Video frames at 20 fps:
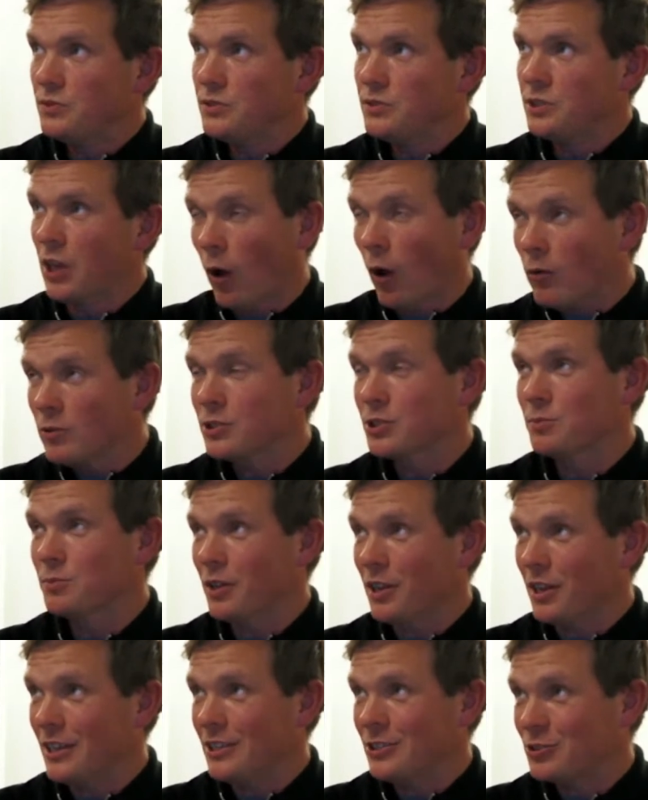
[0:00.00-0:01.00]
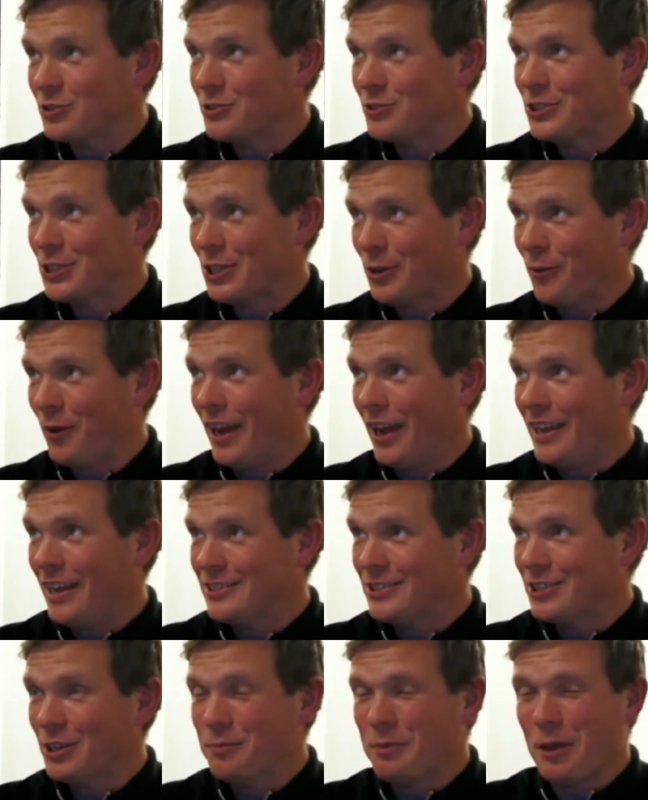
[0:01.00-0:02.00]
So ultimately, a true silhouette
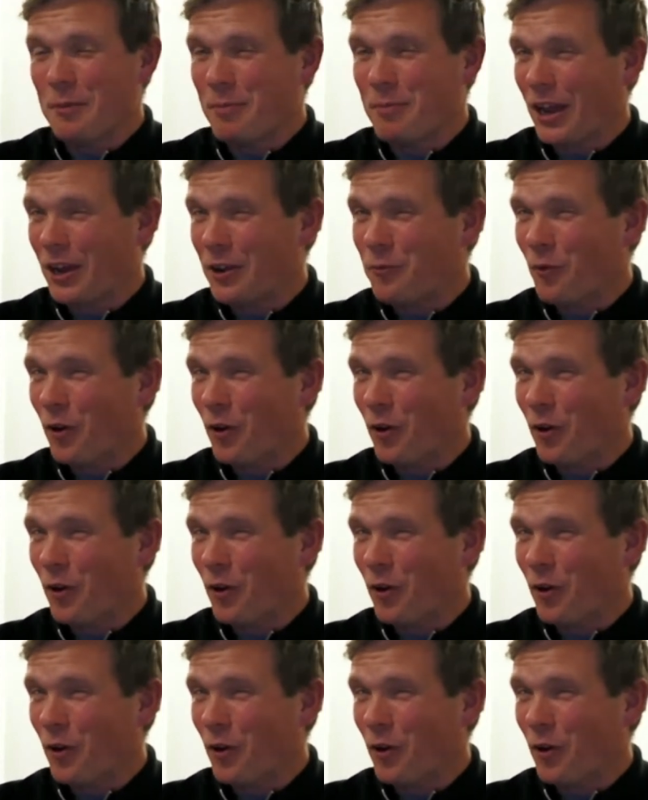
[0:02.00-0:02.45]
is going to be a black